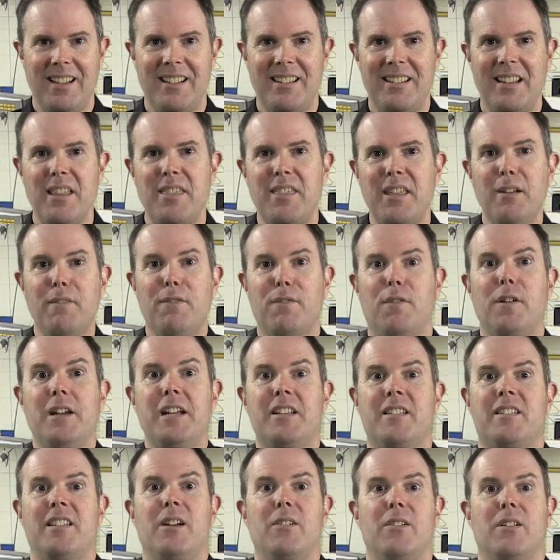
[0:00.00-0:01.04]
Nothing
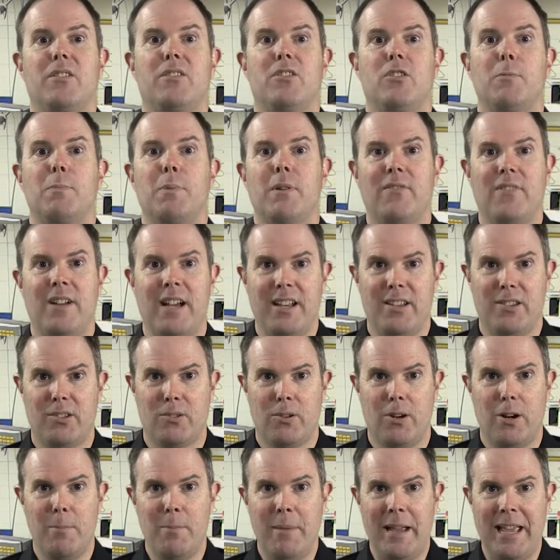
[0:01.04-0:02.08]
freaks out a
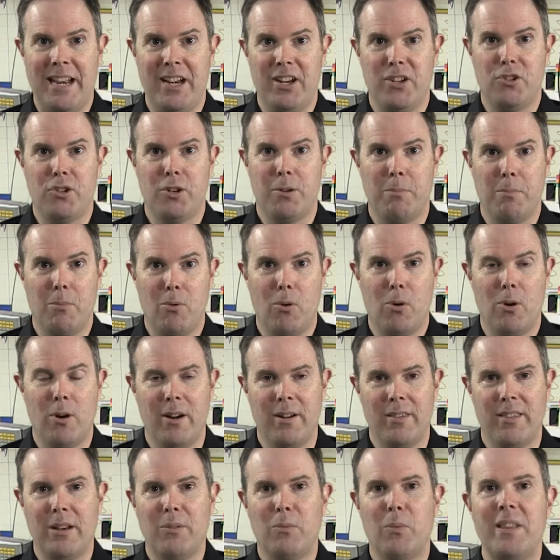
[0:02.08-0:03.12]
supervisor or manager
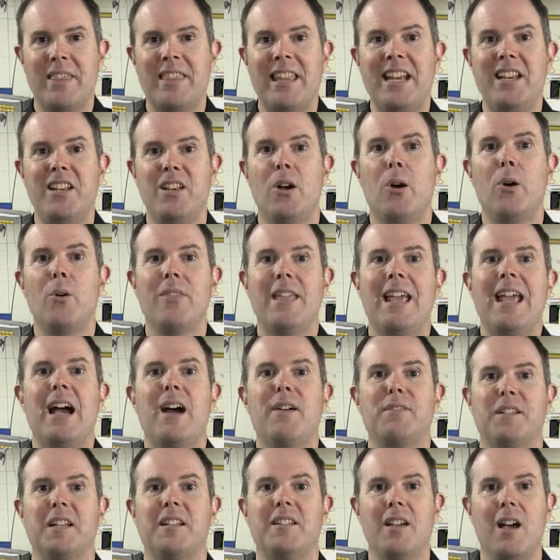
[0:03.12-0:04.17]
more than when they know they
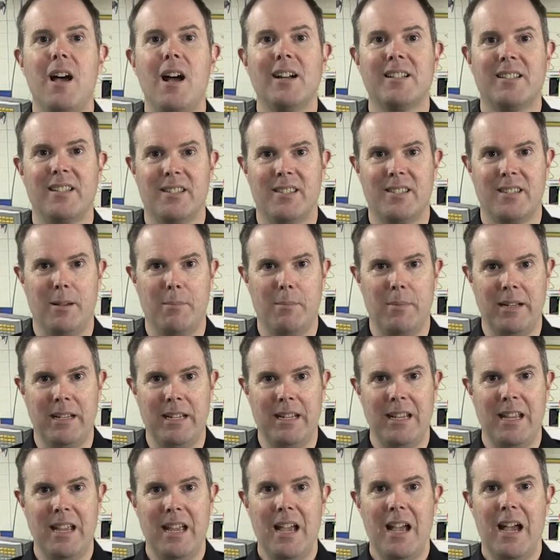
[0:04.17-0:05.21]
have to talk to
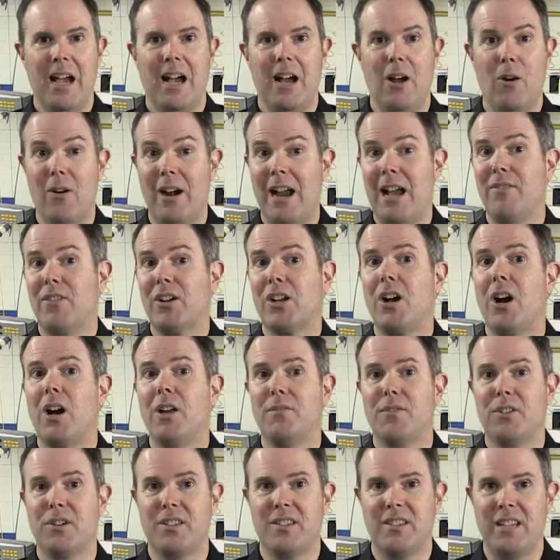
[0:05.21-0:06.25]
somebody or have a
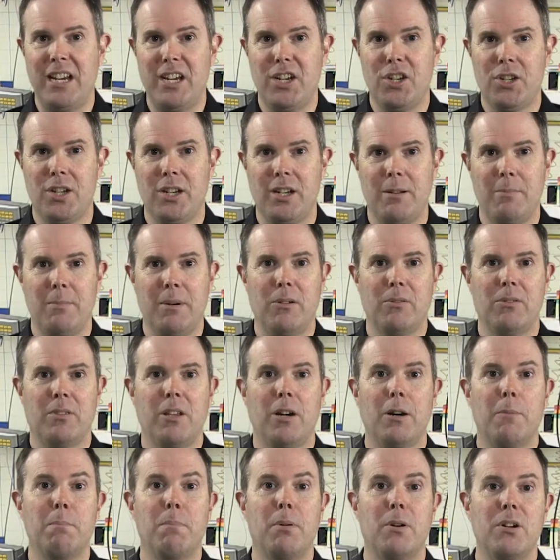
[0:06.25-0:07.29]
conversation about
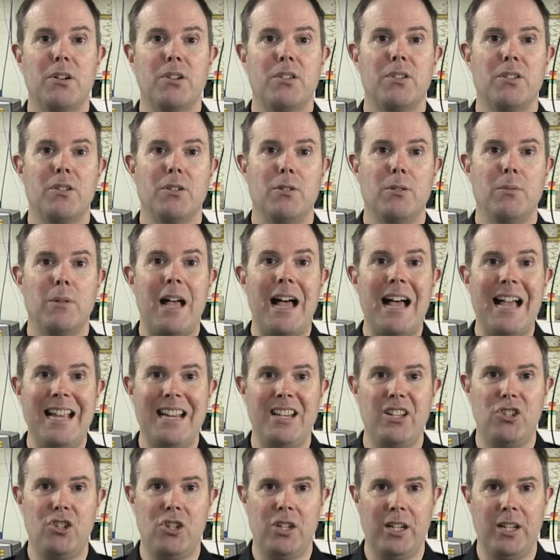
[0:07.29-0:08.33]
their personal
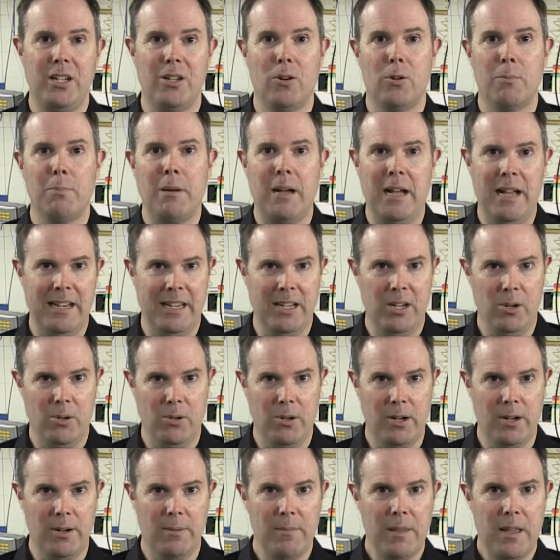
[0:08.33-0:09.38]
hygiene or body
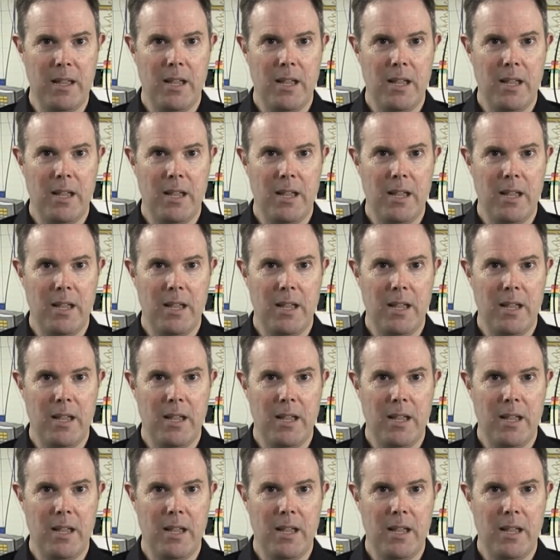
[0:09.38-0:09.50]
odor.